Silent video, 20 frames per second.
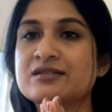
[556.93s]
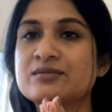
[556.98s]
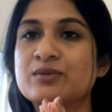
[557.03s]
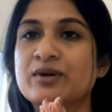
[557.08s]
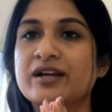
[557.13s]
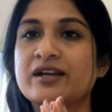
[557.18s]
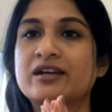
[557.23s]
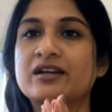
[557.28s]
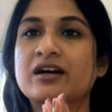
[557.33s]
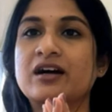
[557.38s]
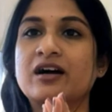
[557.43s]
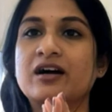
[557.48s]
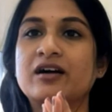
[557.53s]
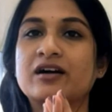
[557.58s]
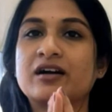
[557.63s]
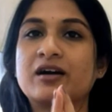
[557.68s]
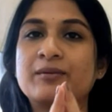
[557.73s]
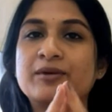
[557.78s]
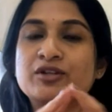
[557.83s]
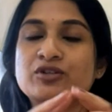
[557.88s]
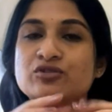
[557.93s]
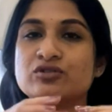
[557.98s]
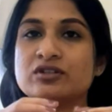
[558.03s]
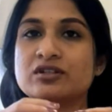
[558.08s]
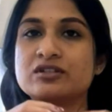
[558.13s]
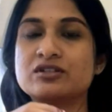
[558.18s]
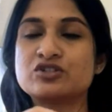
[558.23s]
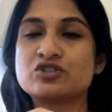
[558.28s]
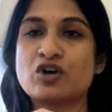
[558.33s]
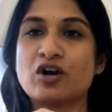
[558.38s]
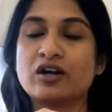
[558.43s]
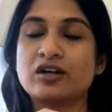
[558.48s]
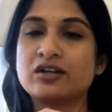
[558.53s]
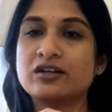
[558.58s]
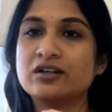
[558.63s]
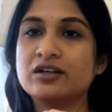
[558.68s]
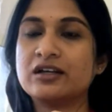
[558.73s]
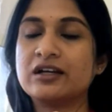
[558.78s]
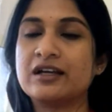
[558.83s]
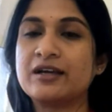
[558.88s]
But coming to the
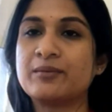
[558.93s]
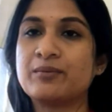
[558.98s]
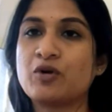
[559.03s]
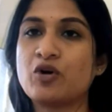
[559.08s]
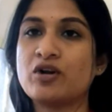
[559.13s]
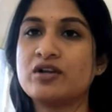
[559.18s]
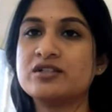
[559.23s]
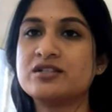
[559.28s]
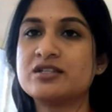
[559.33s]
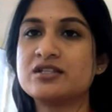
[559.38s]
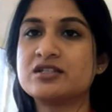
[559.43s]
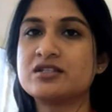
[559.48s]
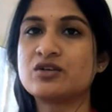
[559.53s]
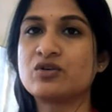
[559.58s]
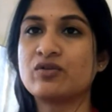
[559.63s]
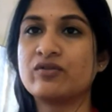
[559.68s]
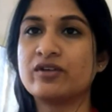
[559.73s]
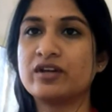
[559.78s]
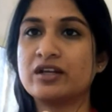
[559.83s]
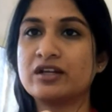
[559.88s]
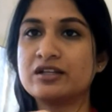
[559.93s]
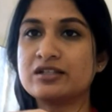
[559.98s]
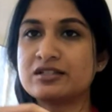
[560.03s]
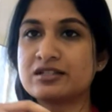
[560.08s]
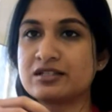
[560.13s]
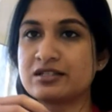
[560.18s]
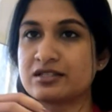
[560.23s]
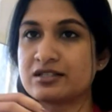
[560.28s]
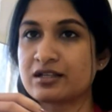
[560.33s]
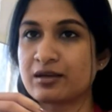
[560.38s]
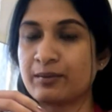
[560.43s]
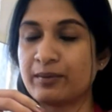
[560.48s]
shortcut, like polycystic ovarian disease,